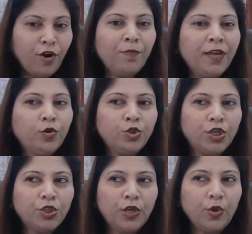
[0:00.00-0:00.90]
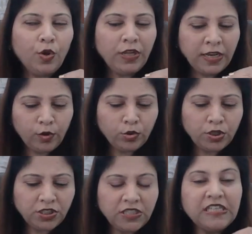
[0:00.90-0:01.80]
from negotiation,
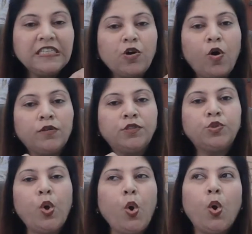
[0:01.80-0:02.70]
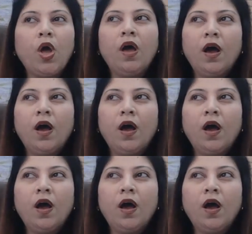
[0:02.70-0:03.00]
negotiation is also